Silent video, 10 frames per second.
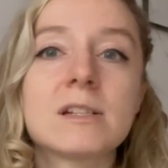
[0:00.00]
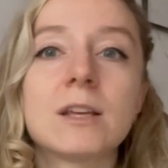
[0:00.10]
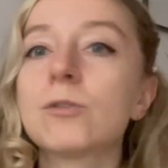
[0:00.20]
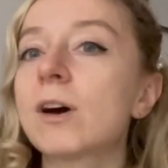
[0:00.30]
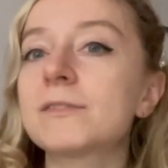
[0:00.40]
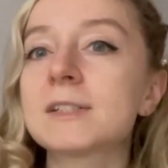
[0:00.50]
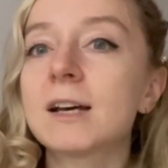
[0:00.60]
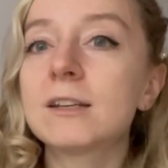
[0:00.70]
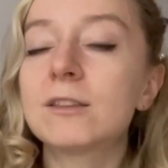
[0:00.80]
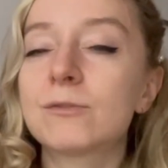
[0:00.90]
Say you have
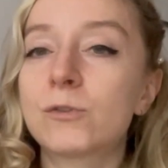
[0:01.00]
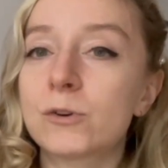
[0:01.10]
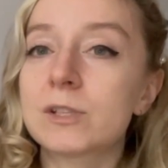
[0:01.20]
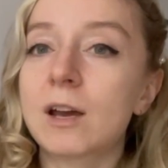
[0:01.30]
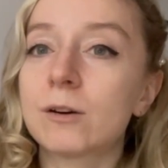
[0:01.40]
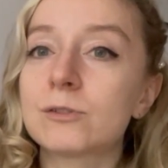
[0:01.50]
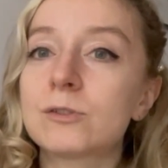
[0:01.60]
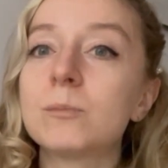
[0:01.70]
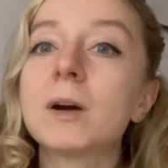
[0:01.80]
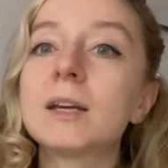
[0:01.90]
sun in the first
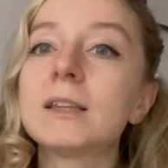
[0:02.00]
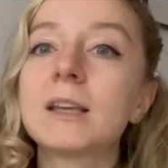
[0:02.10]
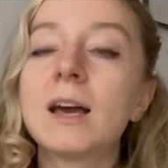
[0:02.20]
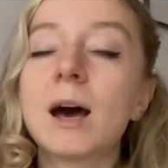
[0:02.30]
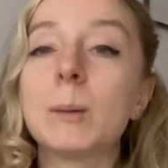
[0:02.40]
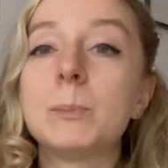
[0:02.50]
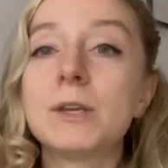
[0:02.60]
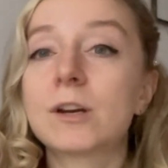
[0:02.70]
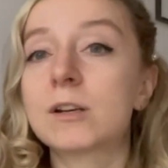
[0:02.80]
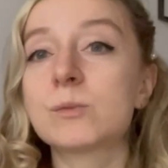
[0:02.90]
house, you might
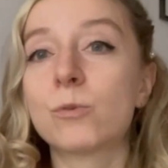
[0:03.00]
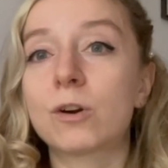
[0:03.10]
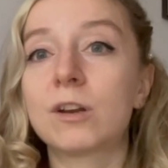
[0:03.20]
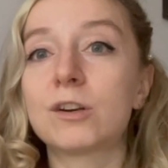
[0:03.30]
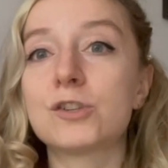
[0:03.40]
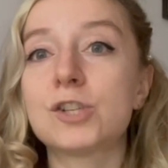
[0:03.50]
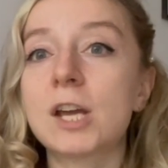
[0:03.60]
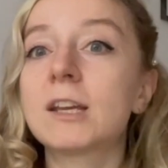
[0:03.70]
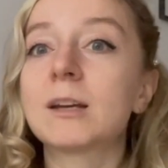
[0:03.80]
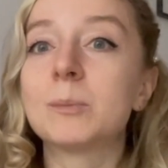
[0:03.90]
appear as more
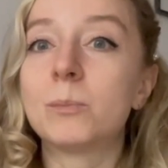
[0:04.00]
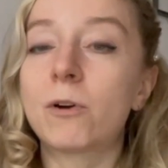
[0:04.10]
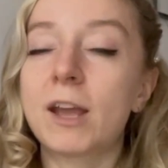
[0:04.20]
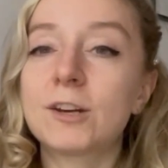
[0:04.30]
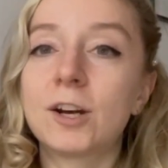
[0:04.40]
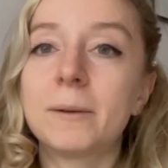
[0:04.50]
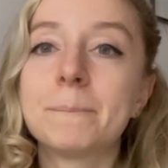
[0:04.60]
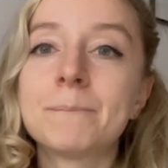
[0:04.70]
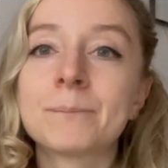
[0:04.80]
energetic, brighter,